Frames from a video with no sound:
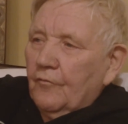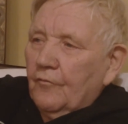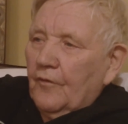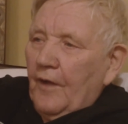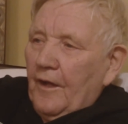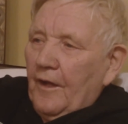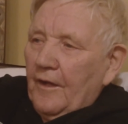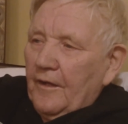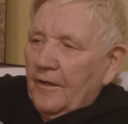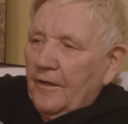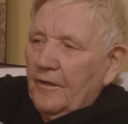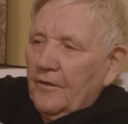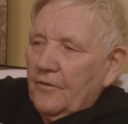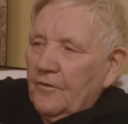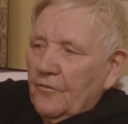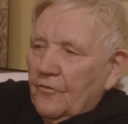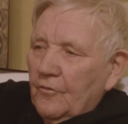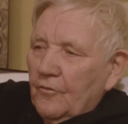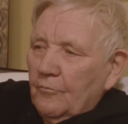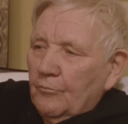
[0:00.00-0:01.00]

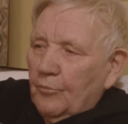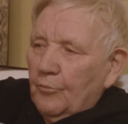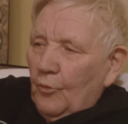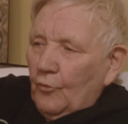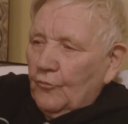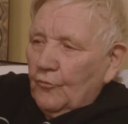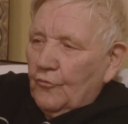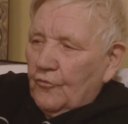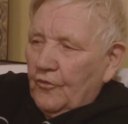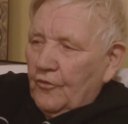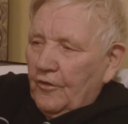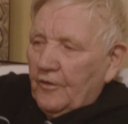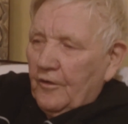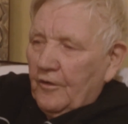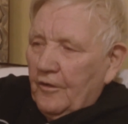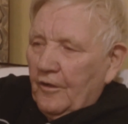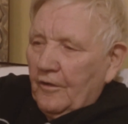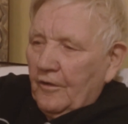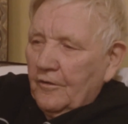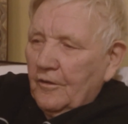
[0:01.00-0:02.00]
flags and
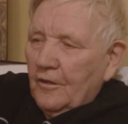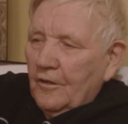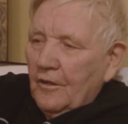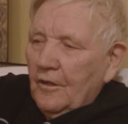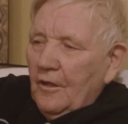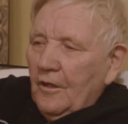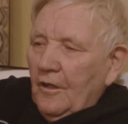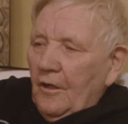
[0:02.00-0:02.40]
bunting, and